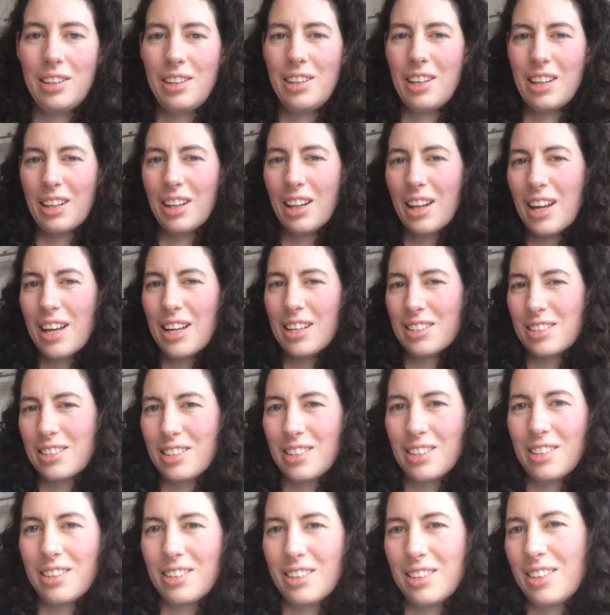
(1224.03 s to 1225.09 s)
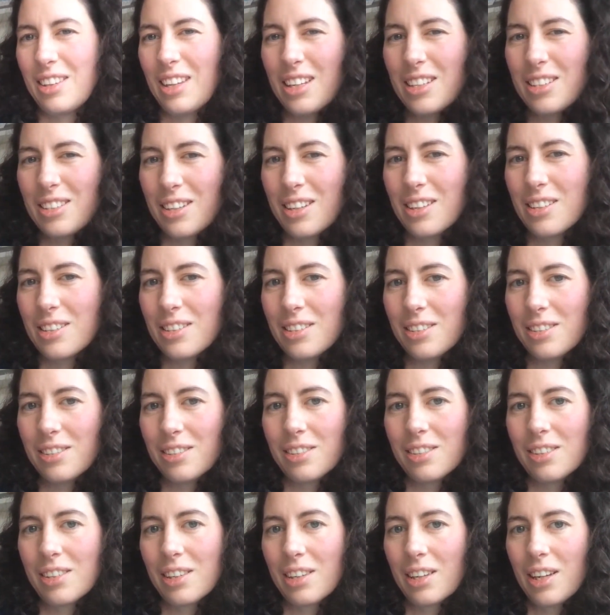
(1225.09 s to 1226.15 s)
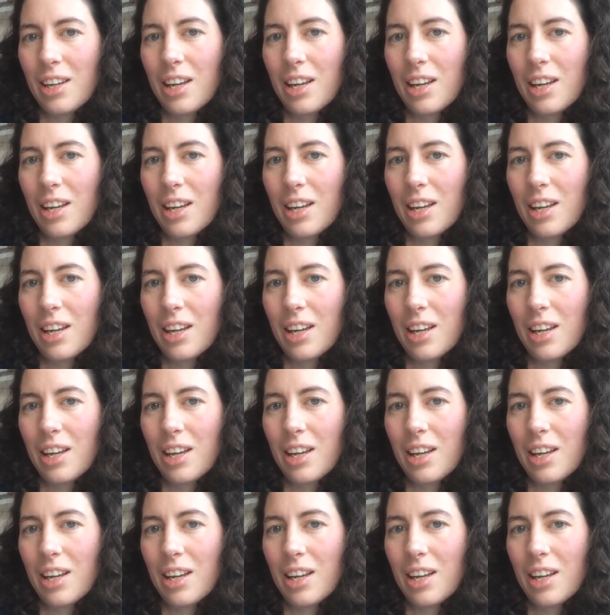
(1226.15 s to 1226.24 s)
that last distance,